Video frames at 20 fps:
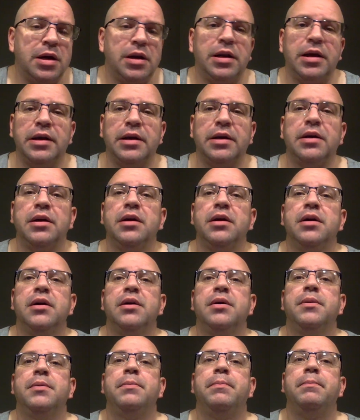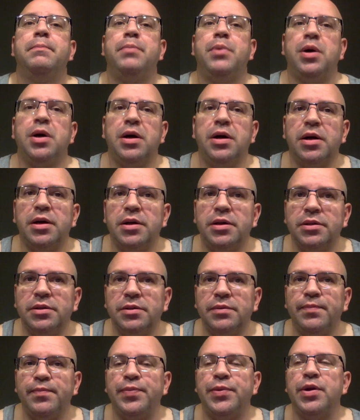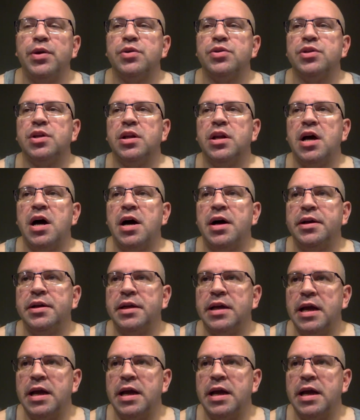Like, but there's a lot of